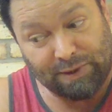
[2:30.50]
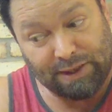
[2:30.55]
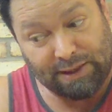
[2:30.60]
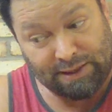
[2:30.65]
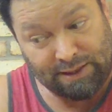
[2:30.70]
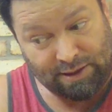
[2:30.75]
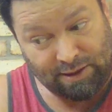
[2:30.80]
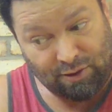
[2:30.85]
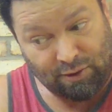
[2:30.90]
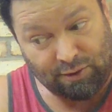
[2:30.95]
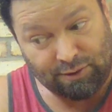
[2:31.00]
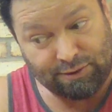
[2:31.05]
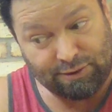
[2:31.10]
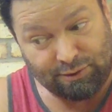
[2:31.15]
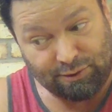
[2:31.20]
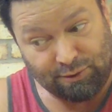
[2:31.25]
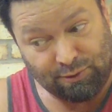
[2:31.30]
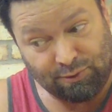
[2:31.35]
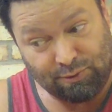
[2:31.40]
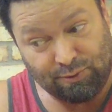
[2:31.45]
and I
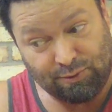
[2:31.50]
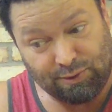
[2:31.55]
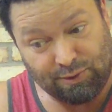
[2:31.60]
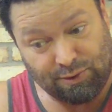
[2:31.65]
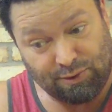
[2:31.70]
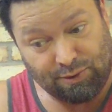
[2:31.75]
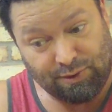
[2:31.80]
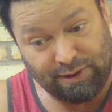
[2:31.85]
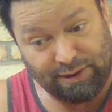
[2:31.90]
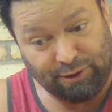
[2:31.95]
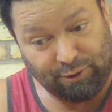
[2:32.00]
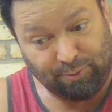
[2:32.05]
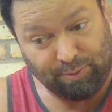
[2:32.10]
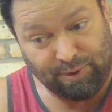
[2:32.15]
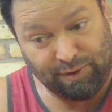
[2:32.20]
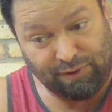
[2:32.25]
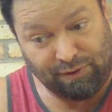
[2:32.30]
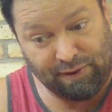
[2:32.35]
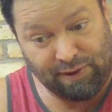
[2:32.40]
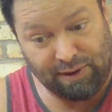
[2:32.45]
also couldn't help
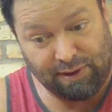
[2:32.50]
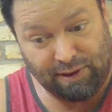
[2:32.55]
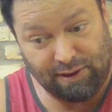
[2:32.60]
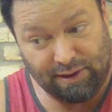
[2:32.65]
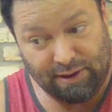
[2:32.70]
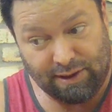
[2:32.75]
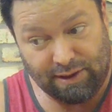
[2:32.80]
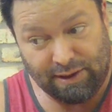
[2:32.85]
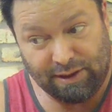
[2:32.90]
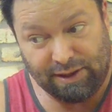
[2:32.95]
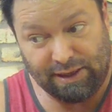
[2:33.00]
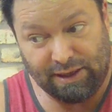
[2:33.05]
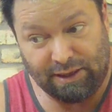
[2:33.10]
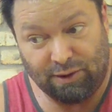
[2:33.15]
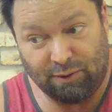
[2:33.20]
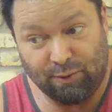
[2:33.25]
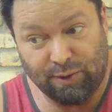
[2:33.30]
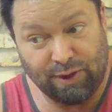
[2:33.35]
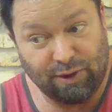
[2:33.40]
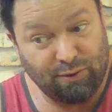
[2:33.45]
but think
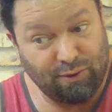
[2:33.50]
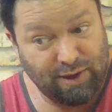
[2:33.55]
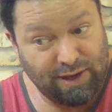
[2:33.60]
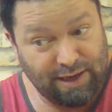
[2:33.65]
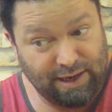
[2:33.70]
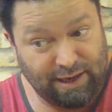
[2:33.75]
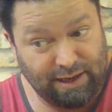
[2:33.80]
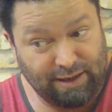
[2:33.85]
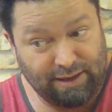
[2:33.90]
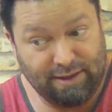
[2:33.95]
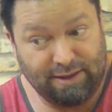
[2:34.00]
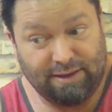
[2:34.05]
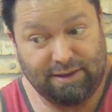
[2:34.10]
yellow and green,